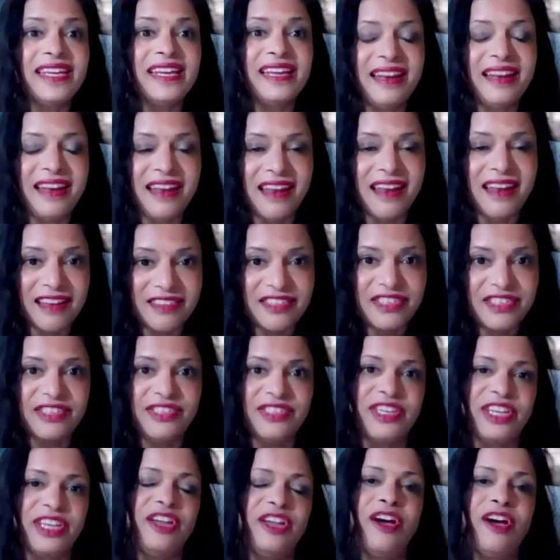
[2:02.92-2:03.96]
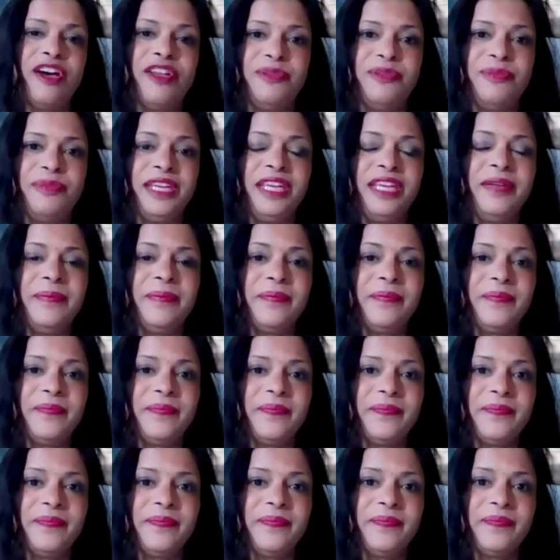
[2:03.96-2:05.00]
largest economy,
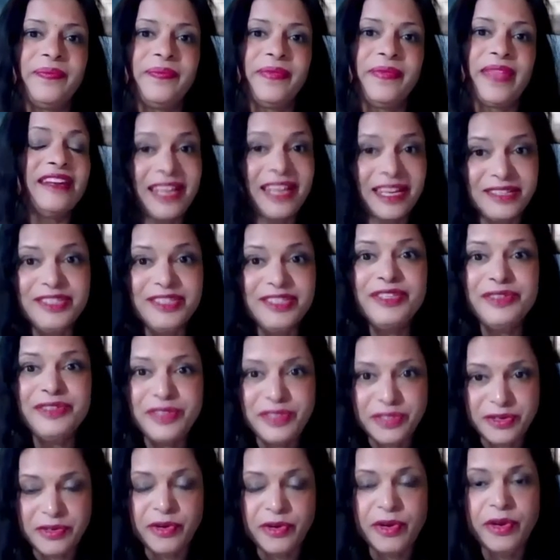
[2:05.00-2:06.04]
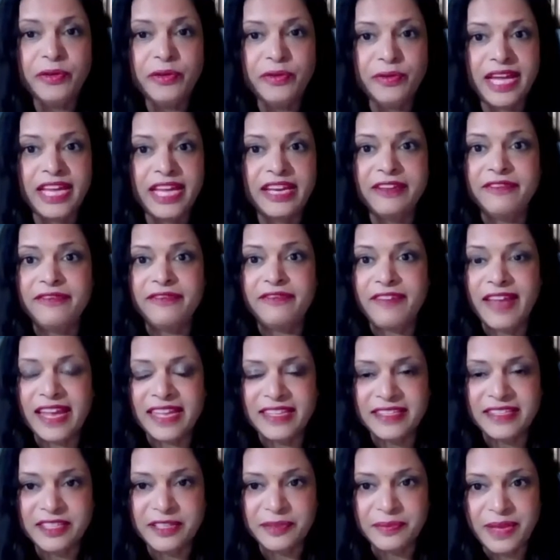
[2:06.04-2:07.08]
and it continues to grow at a
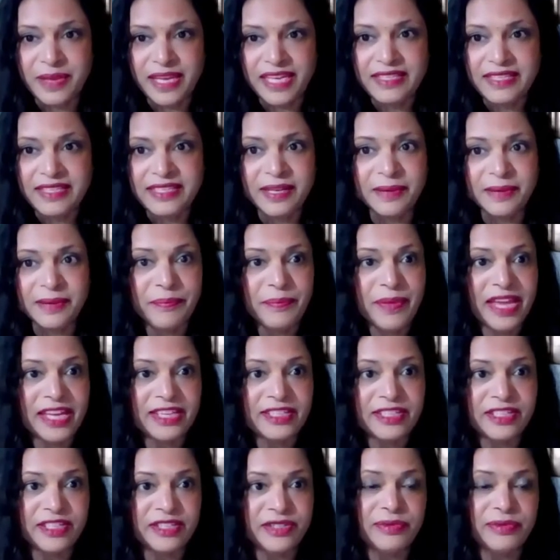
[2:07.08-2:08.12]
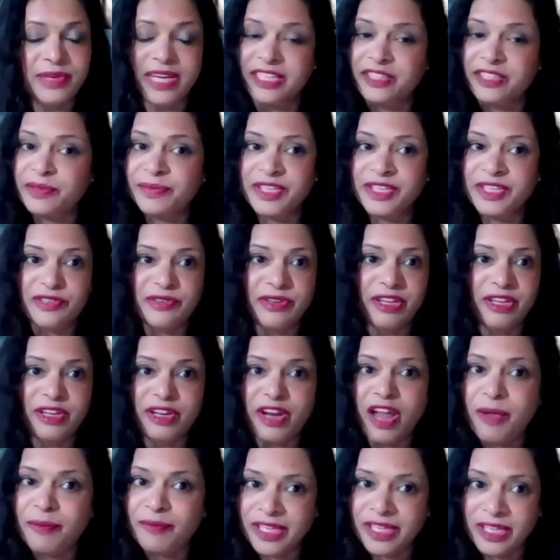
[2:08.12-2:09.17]
faster pace compared to other major
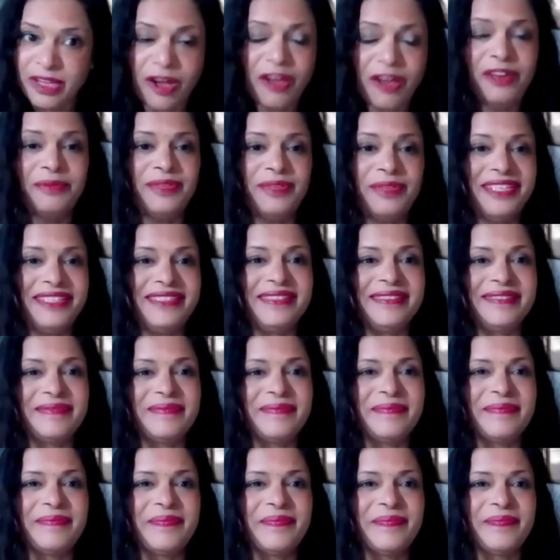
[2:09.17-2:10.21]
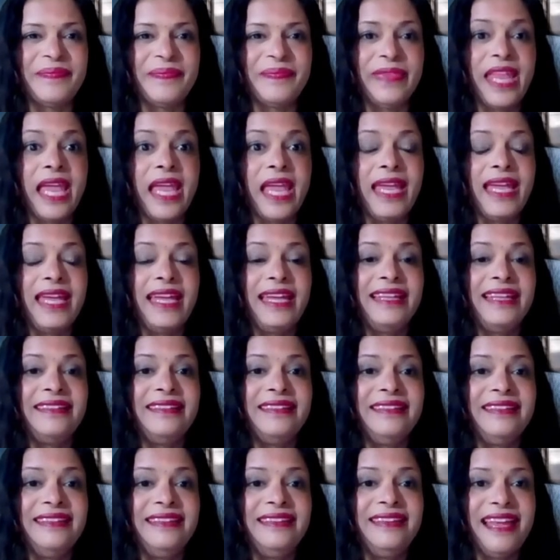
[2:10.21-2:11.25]
economies.
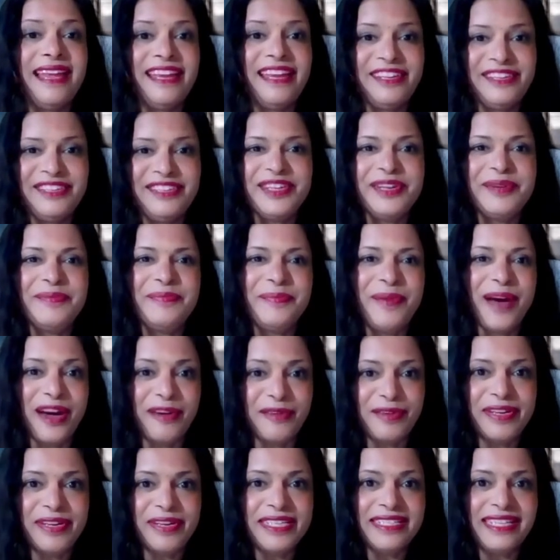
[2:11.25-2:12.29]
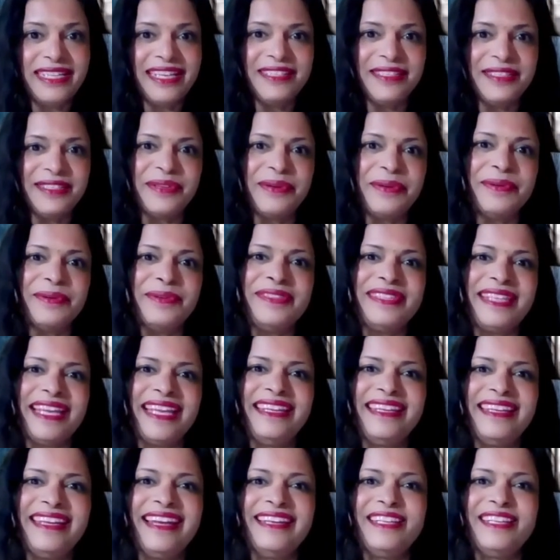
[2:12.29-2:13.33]
The Asia Power Index scores India at